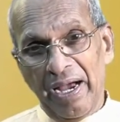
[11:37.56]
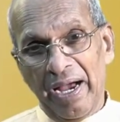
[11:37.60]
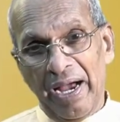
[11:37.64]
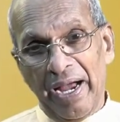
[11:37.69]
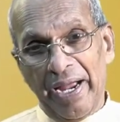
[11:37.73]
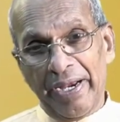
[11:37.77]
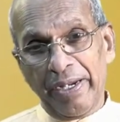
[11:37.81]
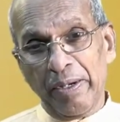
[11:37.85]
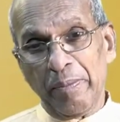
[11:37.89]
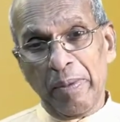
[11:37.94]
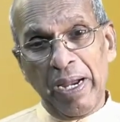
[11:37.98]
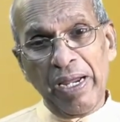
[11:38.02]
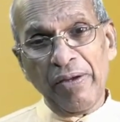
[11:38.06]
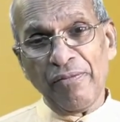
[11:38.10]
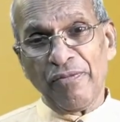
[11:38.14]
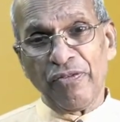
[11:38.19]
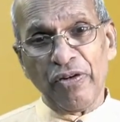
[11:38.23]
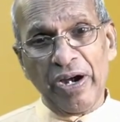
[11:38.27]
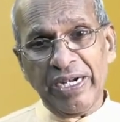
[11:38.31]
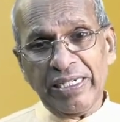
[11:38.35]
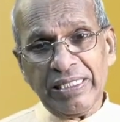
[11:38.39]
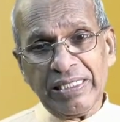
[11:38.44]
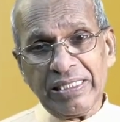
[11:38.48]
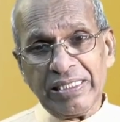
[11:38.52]
And my
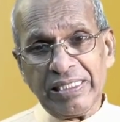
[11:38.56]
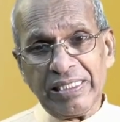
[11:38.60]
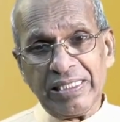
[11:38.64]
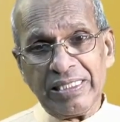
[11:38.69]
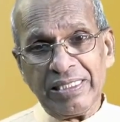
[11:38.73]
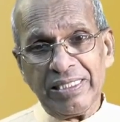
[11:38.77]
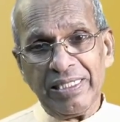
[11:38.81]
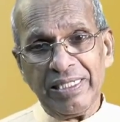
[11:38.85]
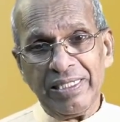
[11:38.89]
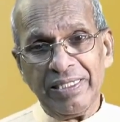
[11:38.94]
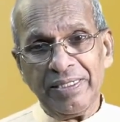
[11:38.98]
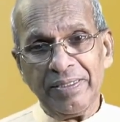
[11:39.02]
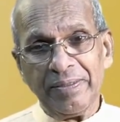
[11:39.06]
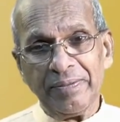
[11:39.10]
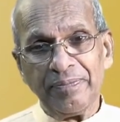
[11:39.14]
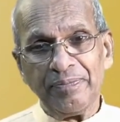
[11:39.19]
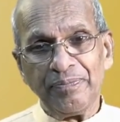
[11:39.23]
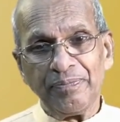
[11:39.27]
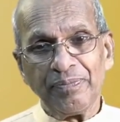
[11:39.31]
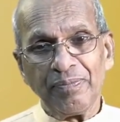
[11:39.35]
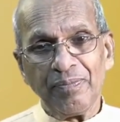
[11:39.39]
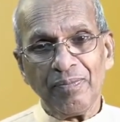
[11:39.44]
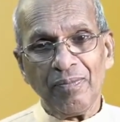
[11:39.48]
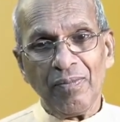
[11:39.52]
friends,
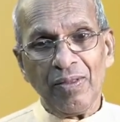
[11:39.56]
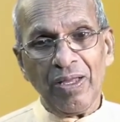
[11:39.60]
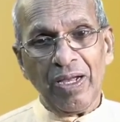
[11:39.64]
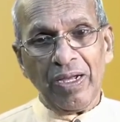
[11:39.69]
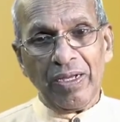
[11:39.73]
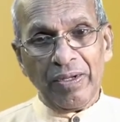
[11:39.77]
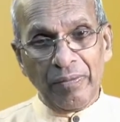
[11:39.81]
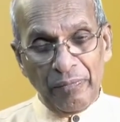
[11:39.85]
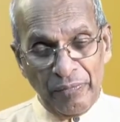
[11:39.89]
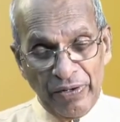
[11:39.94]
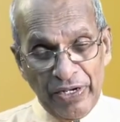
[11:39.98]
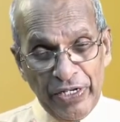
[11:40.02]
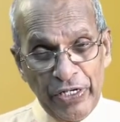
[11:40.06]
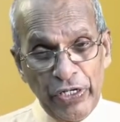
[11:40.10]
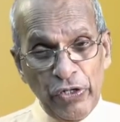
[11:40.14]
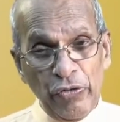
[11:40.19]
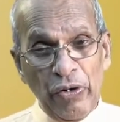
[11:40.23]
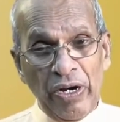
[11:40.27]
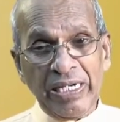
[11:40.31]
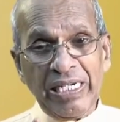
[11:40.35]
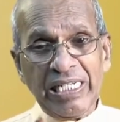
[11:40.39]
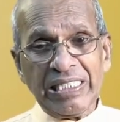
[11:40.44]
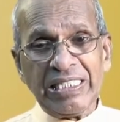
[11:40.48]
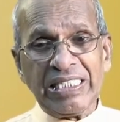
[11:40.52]
when
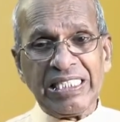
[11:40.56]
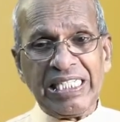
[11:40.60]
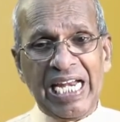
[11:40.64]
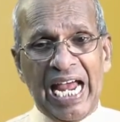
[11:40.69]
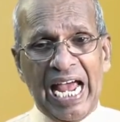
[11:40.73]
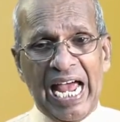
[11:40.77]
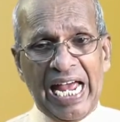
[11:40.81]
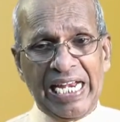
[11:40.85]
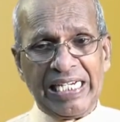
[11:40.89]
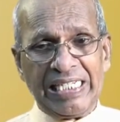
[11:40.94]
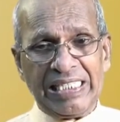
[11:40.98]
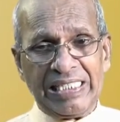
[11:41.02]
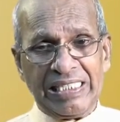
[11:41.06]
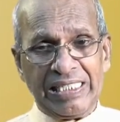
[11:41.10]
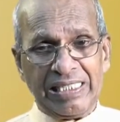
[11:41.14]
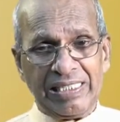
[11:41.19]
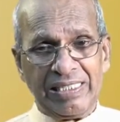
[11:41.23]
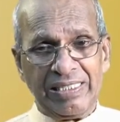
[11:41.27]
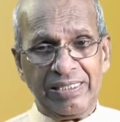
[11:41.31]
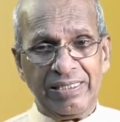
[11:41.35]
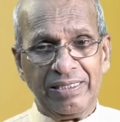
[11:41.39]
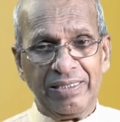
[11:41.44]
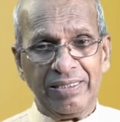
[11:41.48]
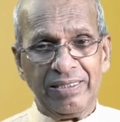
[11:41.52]
you understand
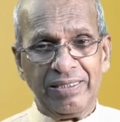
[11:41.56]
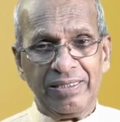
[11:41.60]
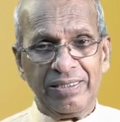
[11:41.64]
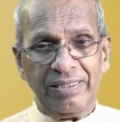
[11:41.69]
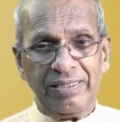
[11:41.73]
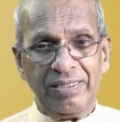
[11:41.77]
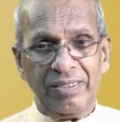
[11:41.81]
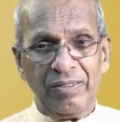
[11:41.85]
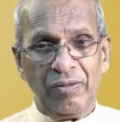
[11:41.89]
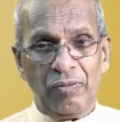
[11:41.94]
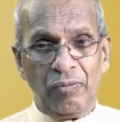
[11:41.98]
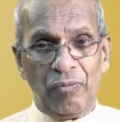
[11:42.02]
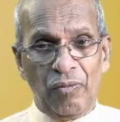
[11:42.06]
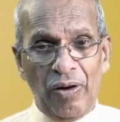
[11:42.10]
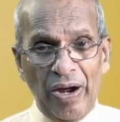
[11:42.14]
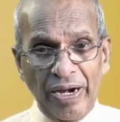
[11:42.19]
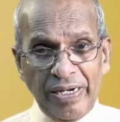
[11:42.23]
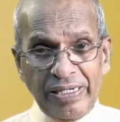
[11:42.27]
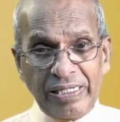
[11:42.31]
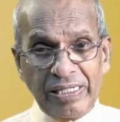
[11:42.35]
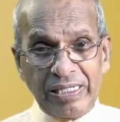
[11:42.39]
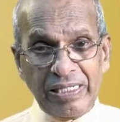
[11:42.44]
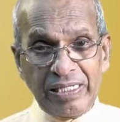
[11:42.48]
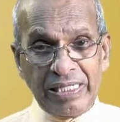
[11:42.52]

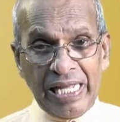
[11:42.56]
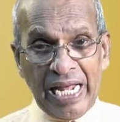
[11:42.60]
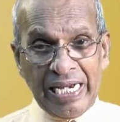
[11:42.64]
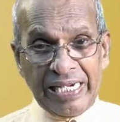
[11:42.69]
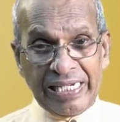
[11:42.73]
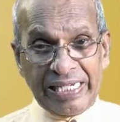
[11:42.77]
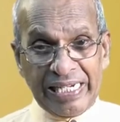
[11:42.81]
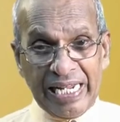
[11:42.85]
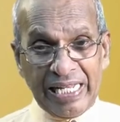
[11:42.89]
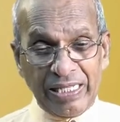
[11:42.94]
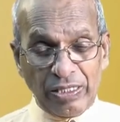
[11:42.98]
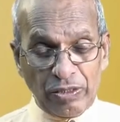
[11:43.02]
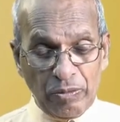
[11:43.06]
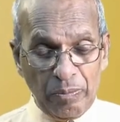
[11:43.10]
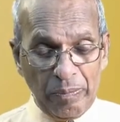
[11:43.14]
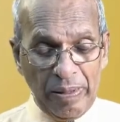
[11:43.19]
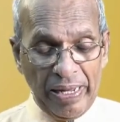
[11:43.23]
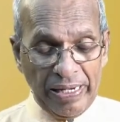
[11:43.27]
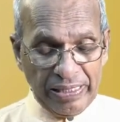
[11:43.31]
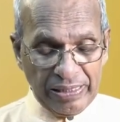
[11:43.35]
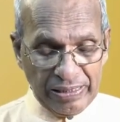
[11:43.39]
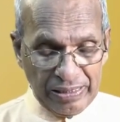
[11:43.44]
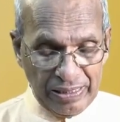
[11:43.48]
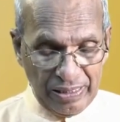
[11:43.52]
what that death
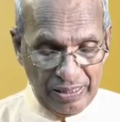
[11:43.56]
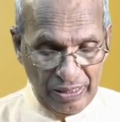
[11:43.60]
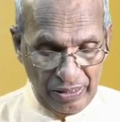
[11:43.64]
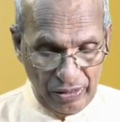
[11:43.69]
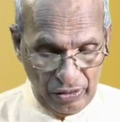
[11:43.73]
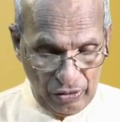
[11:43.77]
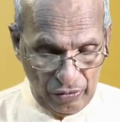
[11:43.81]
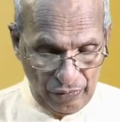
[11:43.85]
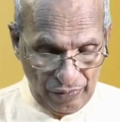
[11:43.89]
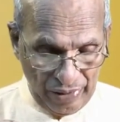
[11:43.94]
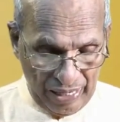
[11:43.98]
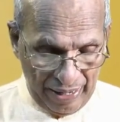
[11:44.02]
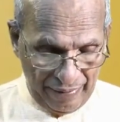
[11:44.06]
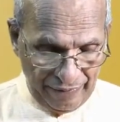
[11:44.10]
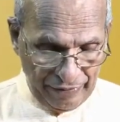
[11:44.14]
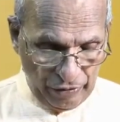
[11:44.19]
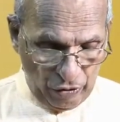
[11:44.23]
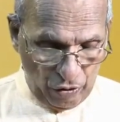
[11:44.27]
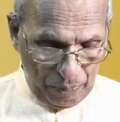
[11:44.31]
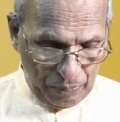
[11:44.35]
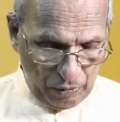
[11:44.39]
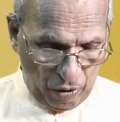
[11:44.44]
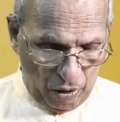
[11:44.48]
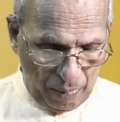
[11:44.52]
meant, you will have
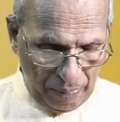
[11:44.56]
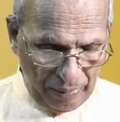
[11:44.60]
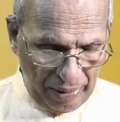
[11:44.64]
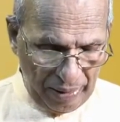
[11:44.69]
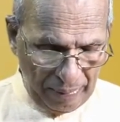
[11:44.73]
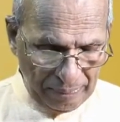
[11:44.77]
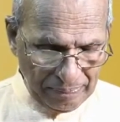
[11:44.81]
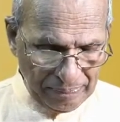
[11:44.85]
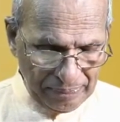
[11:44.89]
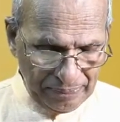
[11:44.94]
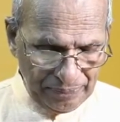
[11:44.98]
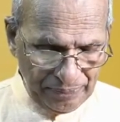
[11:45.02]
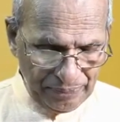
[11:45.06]
no problem.